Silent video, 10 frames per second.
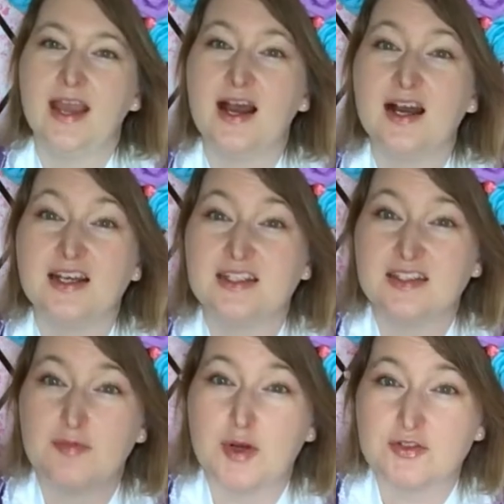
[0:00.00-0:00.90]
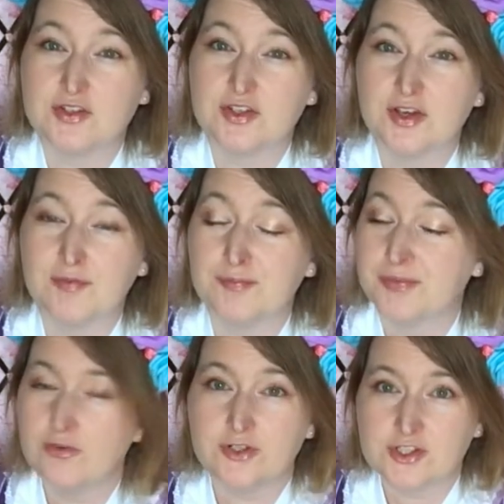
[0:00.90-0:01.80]
yeah and about the
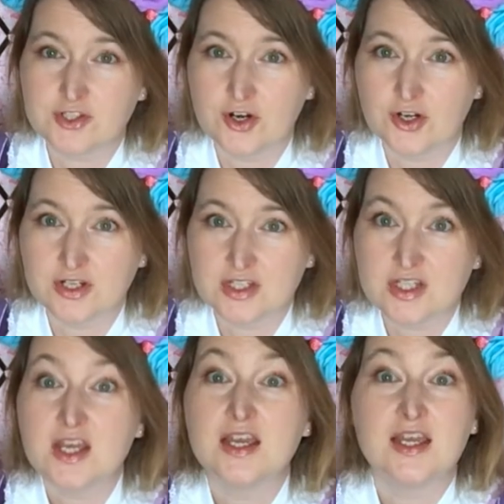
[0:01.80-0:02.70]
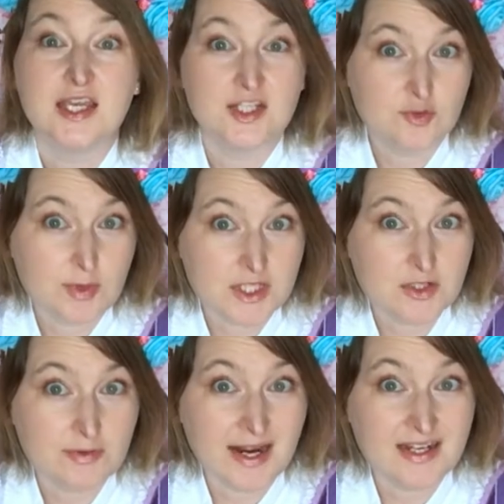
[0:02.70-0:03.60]
overskirt it was
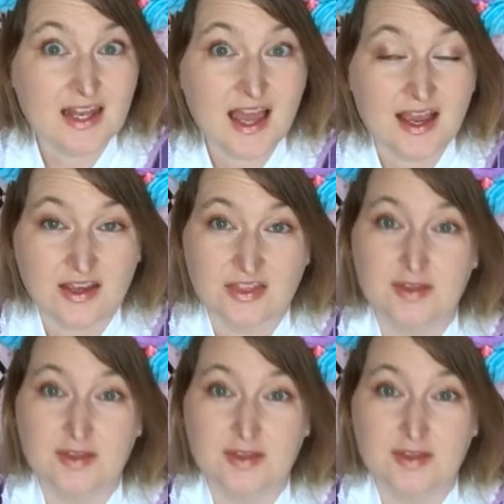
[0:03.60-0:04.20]
the right length,